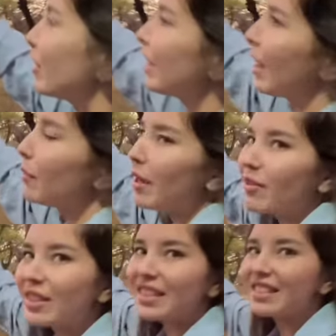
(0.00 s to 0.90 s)
time,
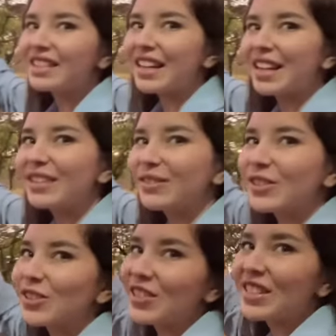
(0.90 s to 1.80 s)
every sunset, we
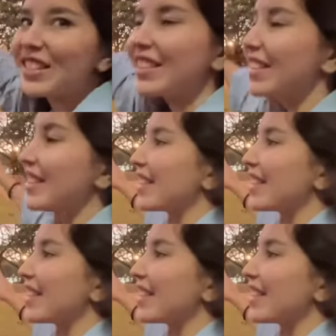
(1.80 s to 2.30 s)
just see this,